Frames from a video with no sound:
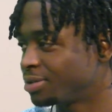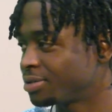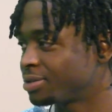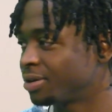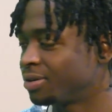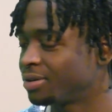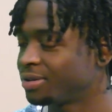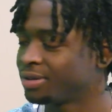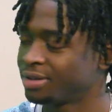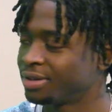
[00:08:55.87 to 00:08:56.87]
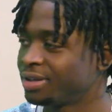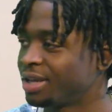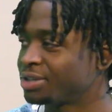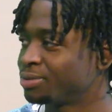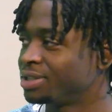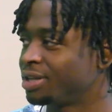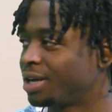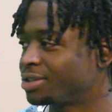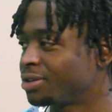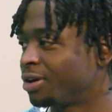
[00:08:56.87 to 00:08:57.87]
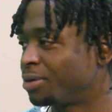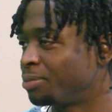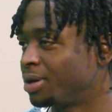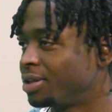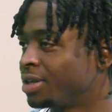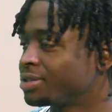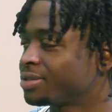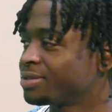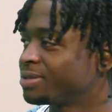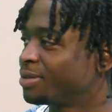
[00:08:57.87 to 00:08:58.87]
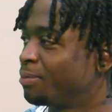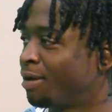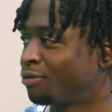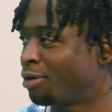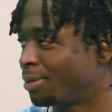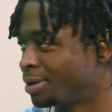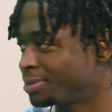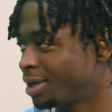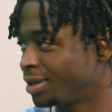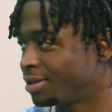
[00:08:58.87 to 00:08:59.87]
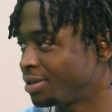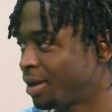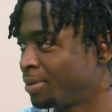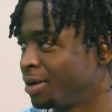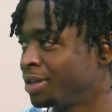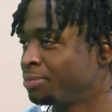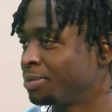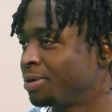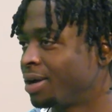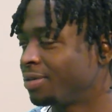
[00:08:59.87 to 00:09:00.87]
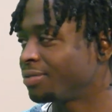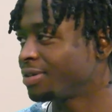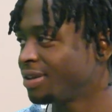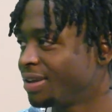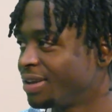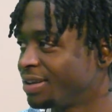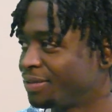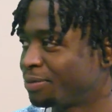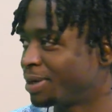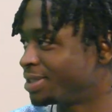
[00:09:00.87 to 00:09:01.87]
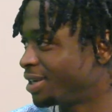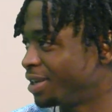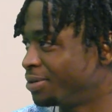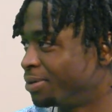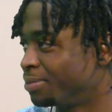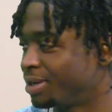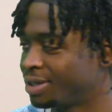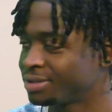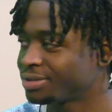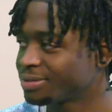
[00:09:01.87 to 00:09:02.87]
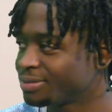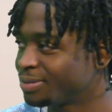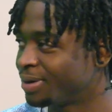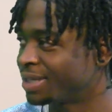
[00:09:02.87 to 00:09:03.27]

So that's originally how it started, but that's my form of upcycling. I mean, other people have different ways that they do it, but that's when I